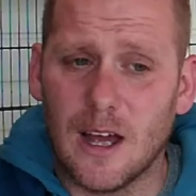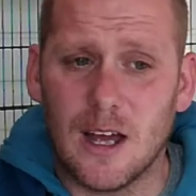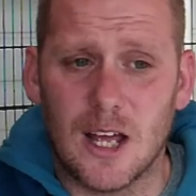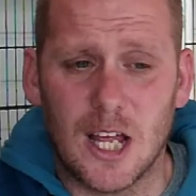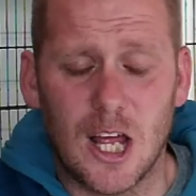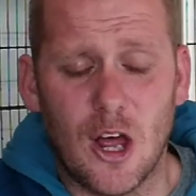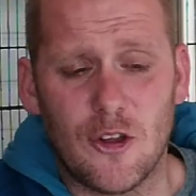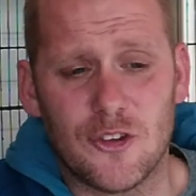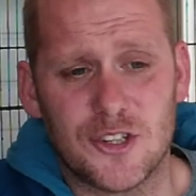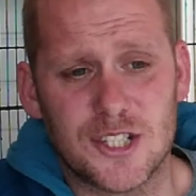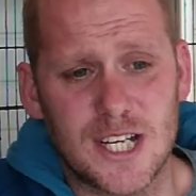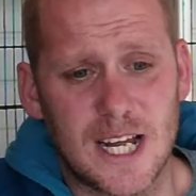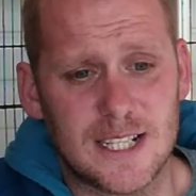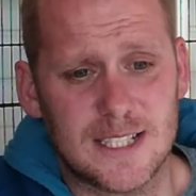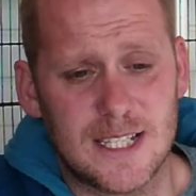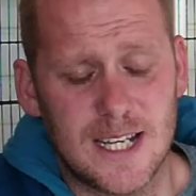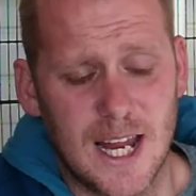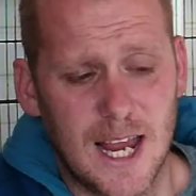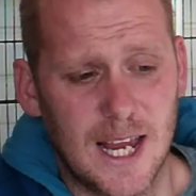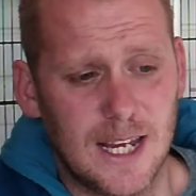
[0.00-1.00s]
on
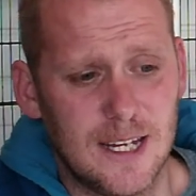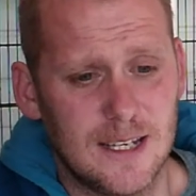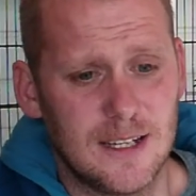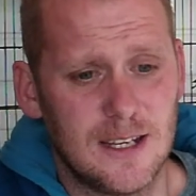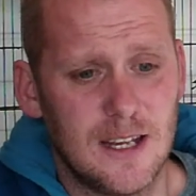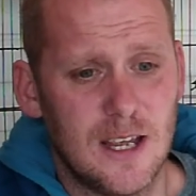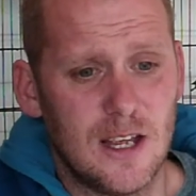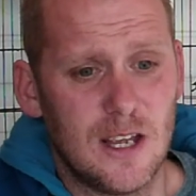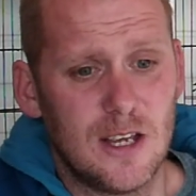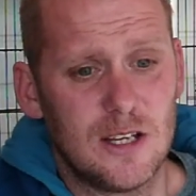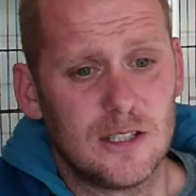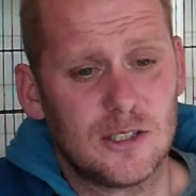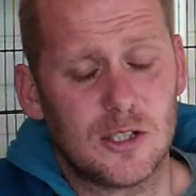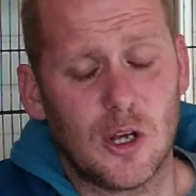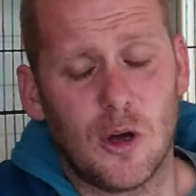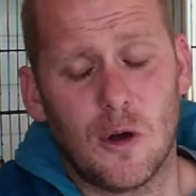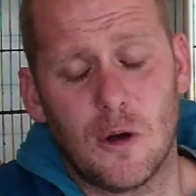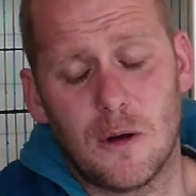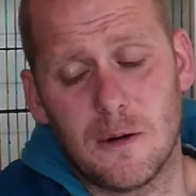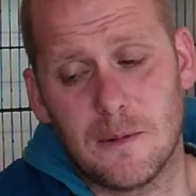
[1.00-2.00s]
Saturday.
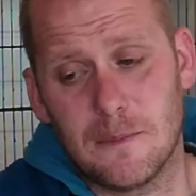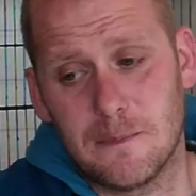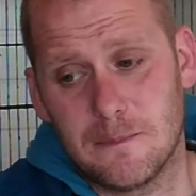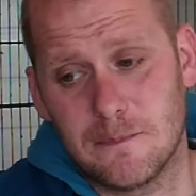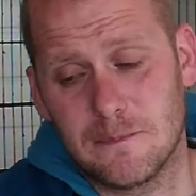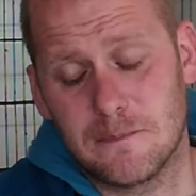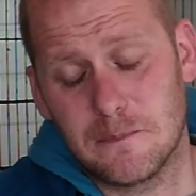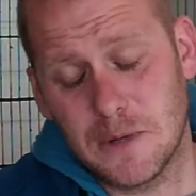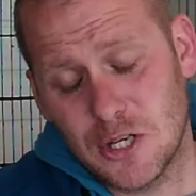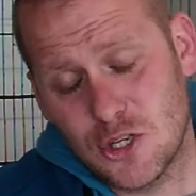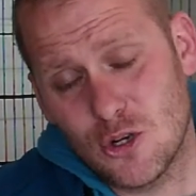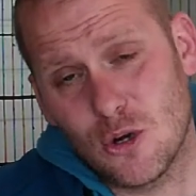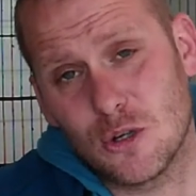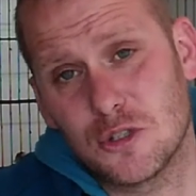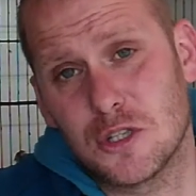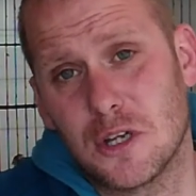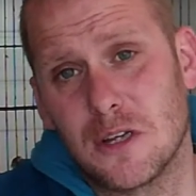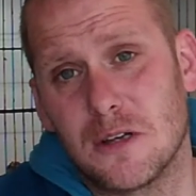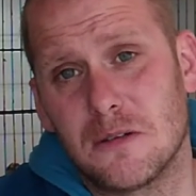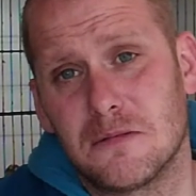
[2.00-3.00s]
So be sure
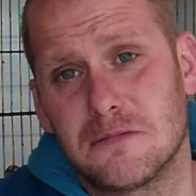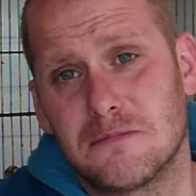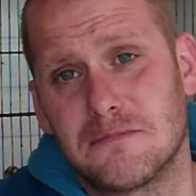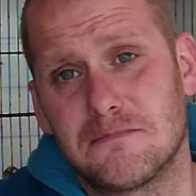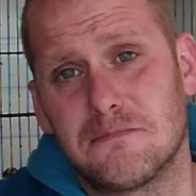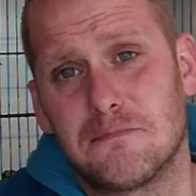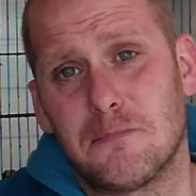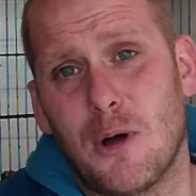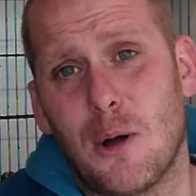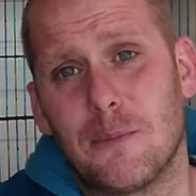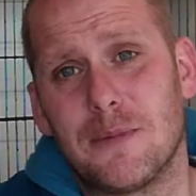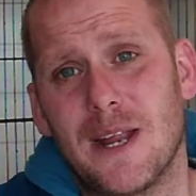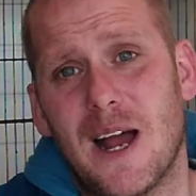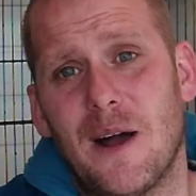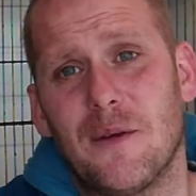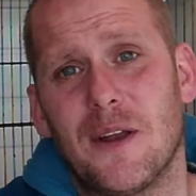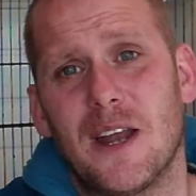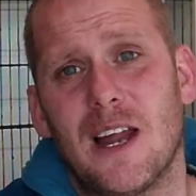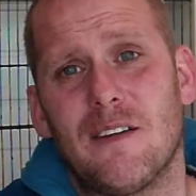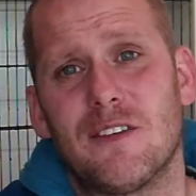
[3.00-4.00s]
to pop
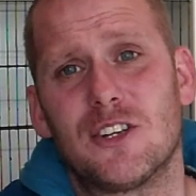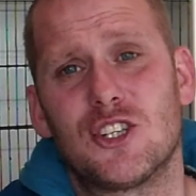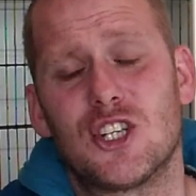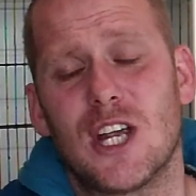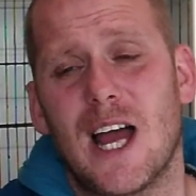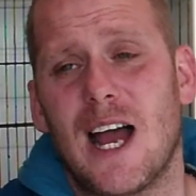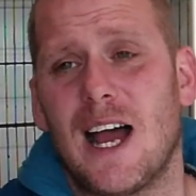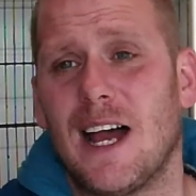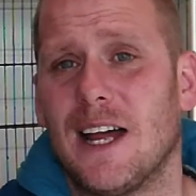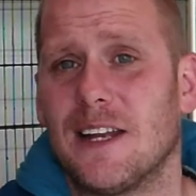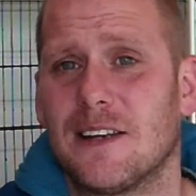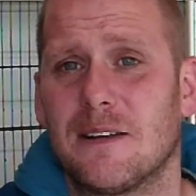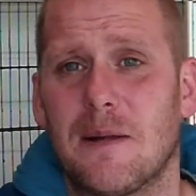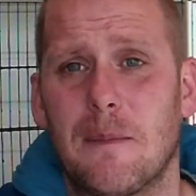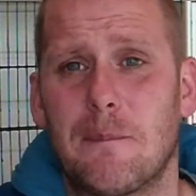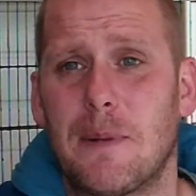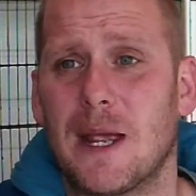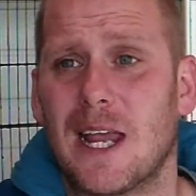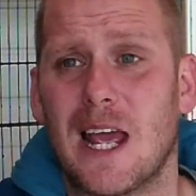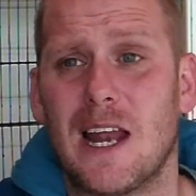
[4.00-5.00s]
down and have a chat and
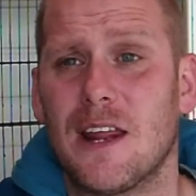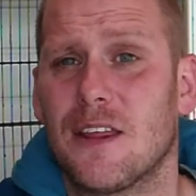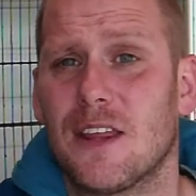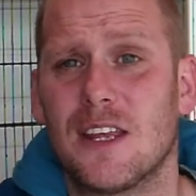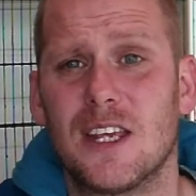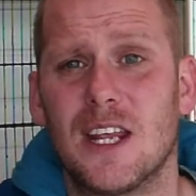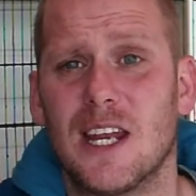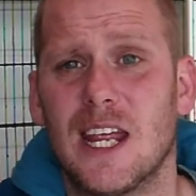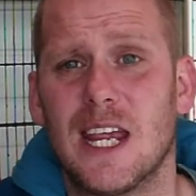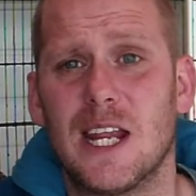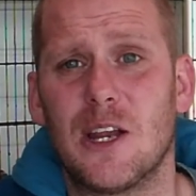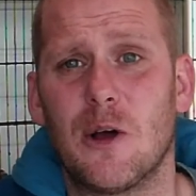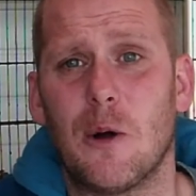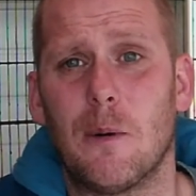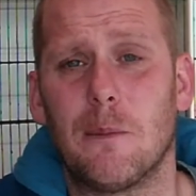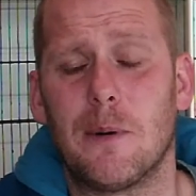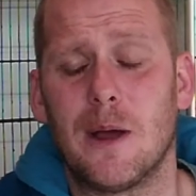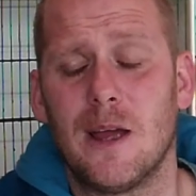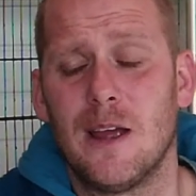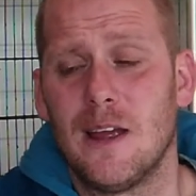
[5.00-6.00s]
pick anything you need up.
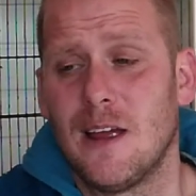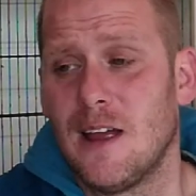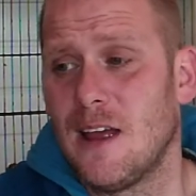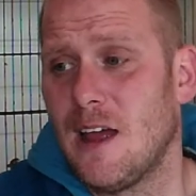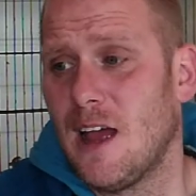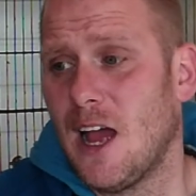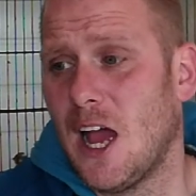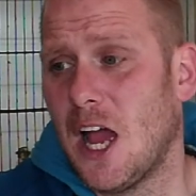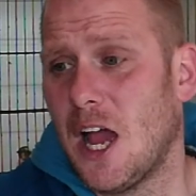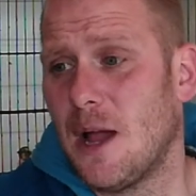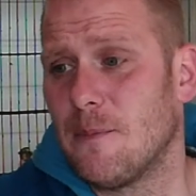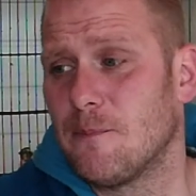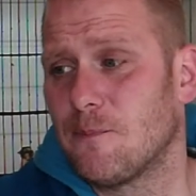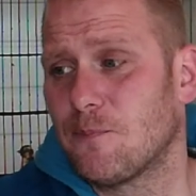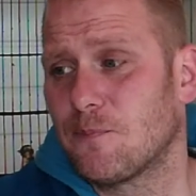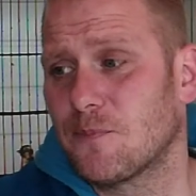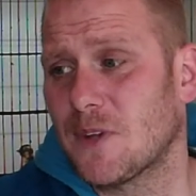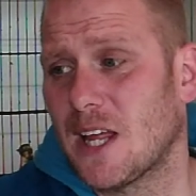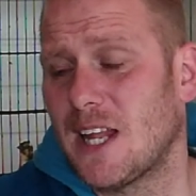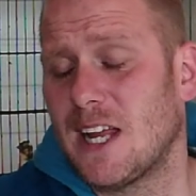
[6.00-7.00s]
Um,
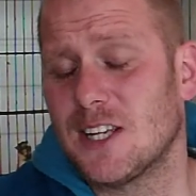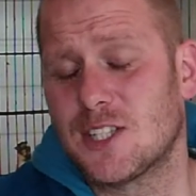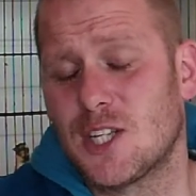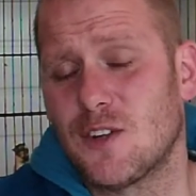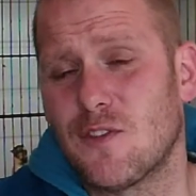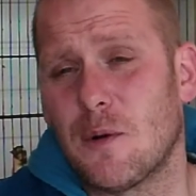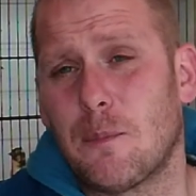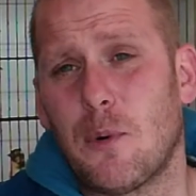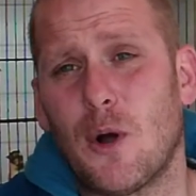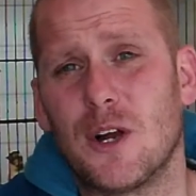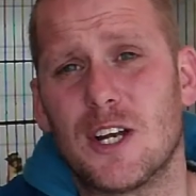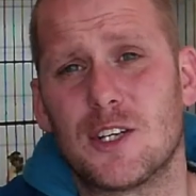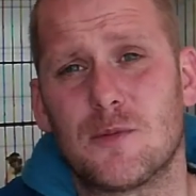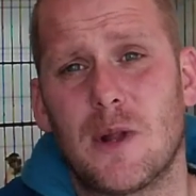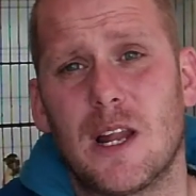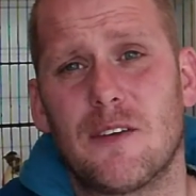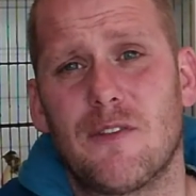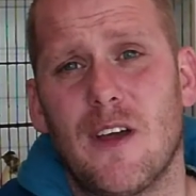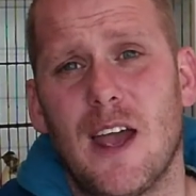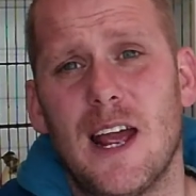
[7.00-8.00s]
that's the other point as well.
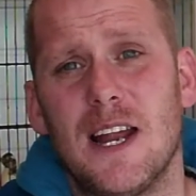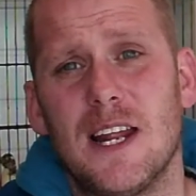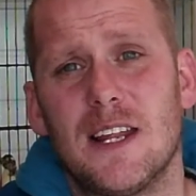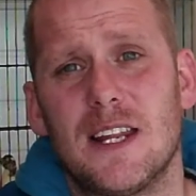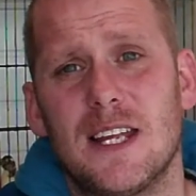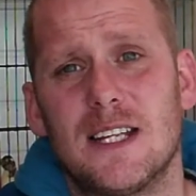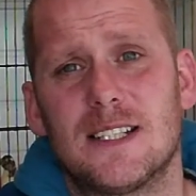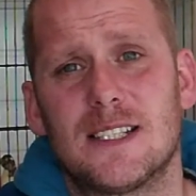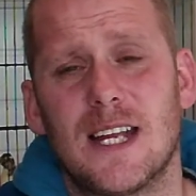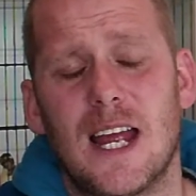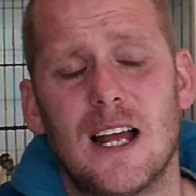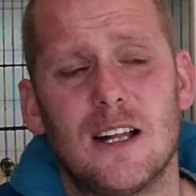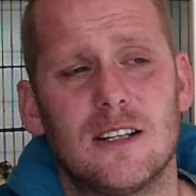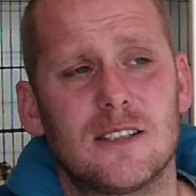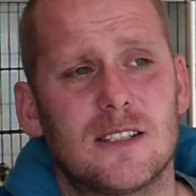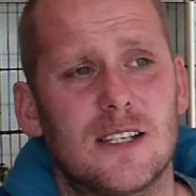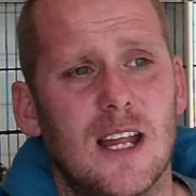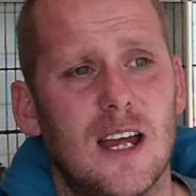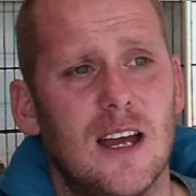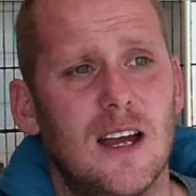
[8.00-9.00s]
If any of these sales
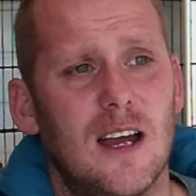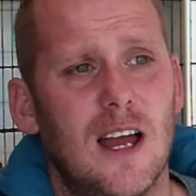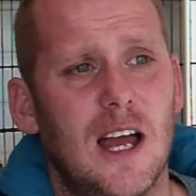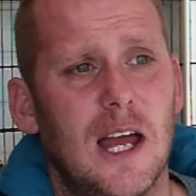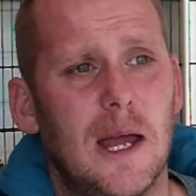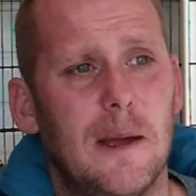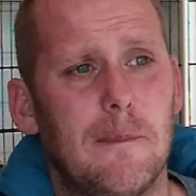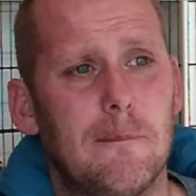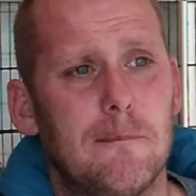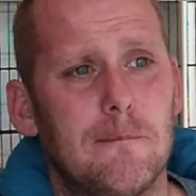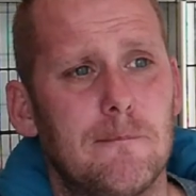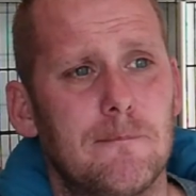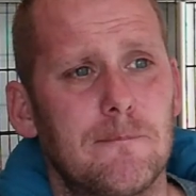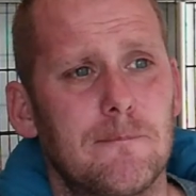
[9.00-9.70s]
that um,